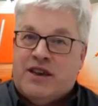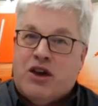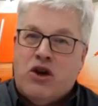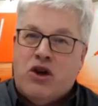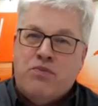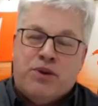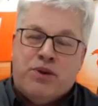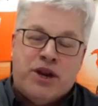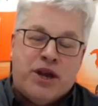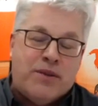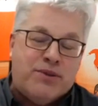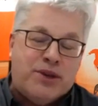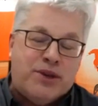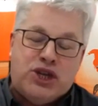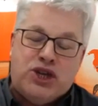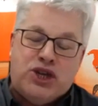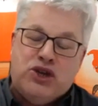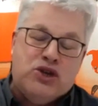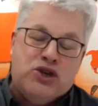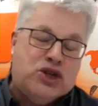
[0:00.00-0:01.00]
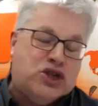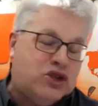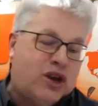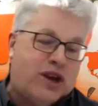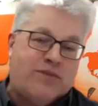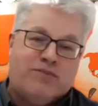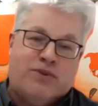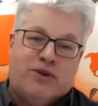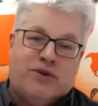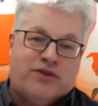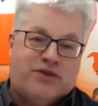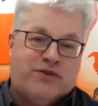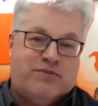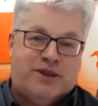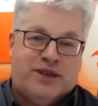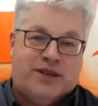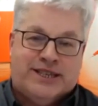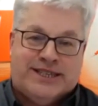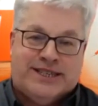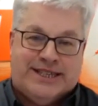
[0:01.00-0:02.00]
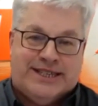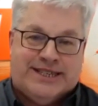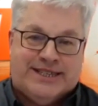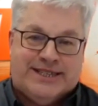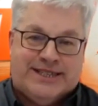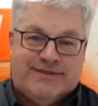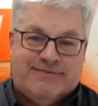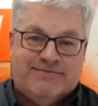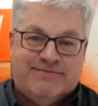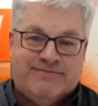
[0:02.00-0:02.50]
open up huge, great possibilities,